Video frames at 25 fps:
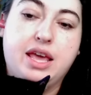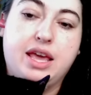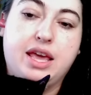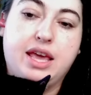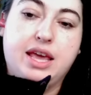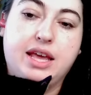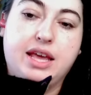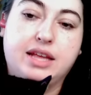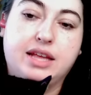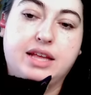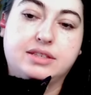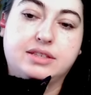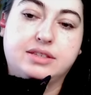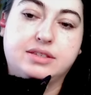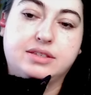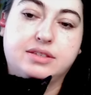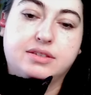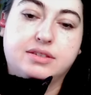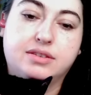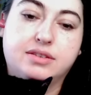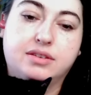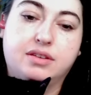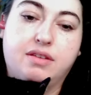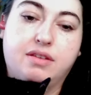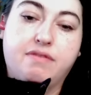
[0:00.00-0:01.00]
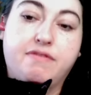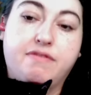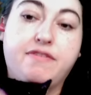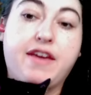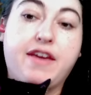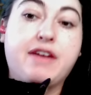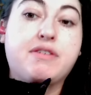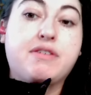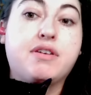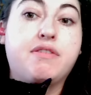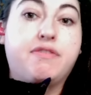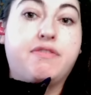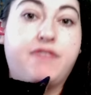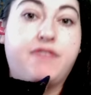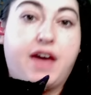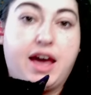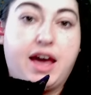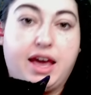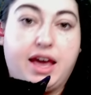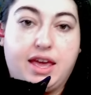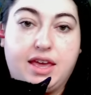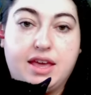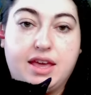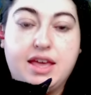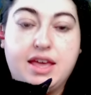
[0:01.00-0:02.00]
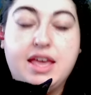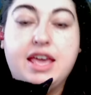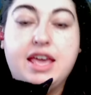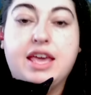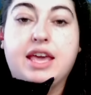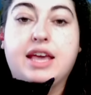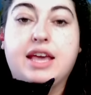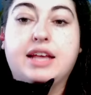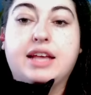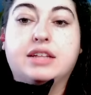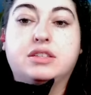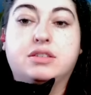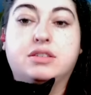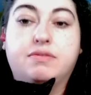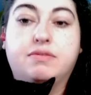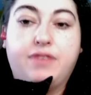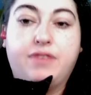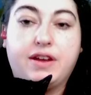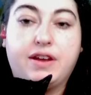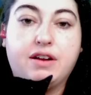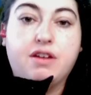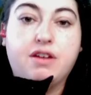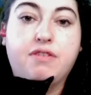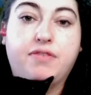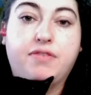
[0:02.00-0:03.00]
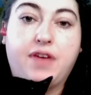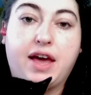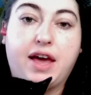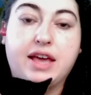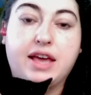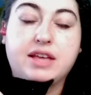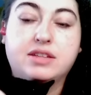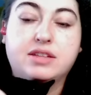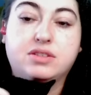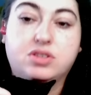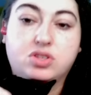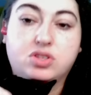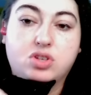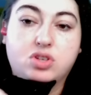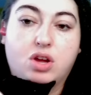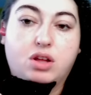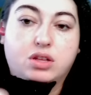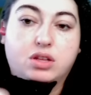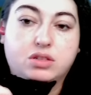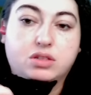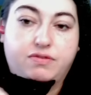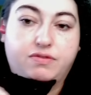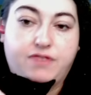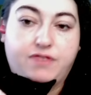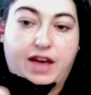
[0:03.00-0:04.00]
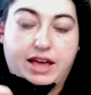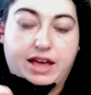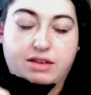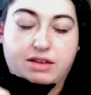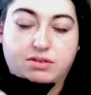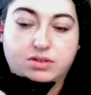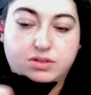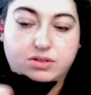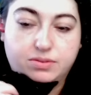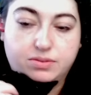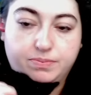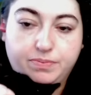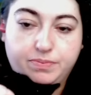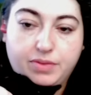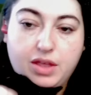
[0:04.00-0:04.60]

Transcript: It's verify installed files.